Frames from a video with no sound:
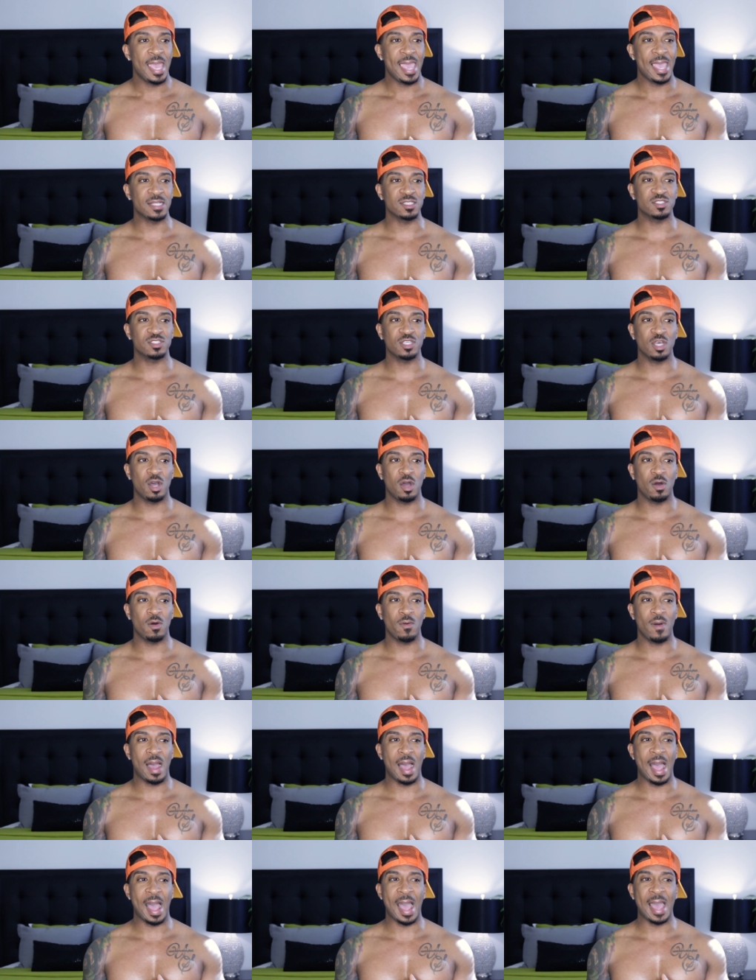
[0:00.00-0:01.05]
and
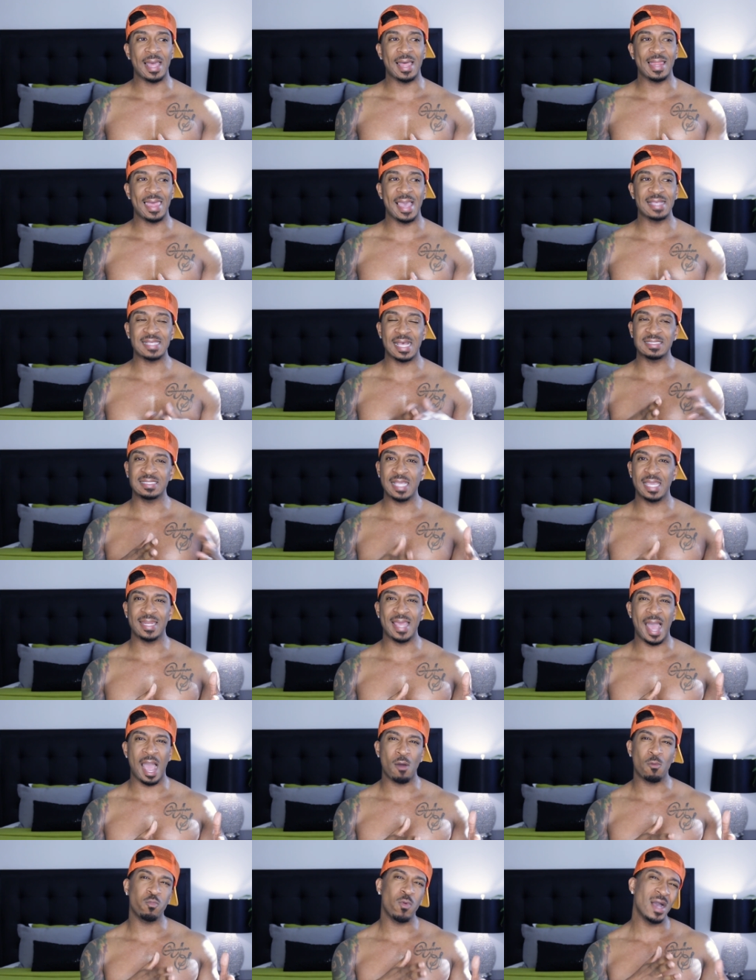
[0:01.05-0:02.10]
so I, as I
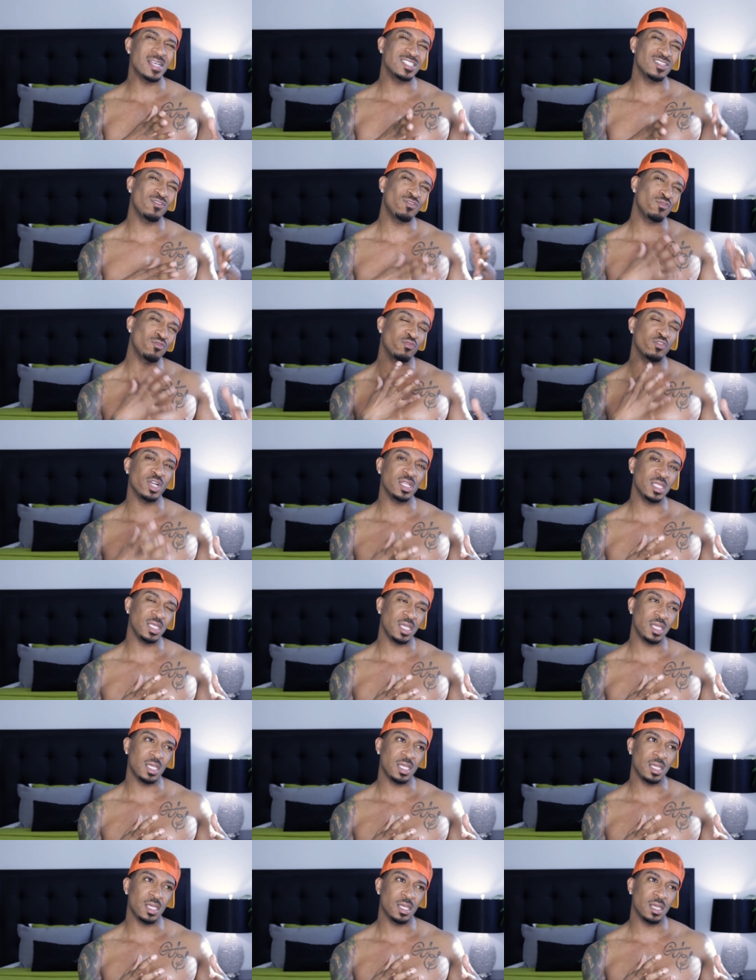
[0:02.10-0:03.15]
stated, I wasn't
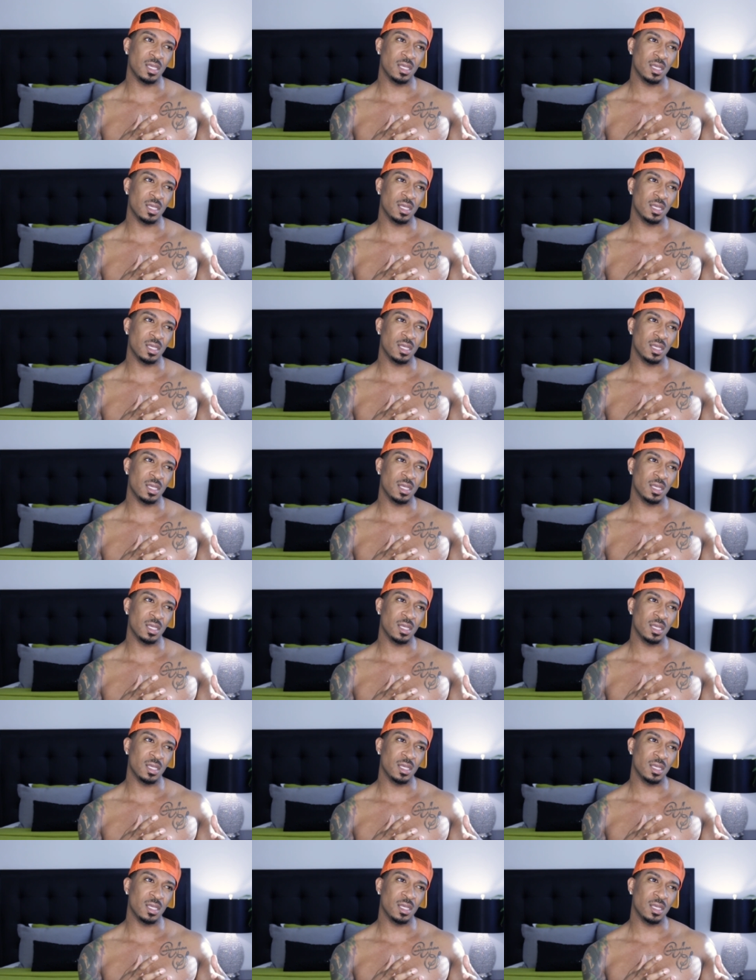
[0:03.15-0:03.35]
really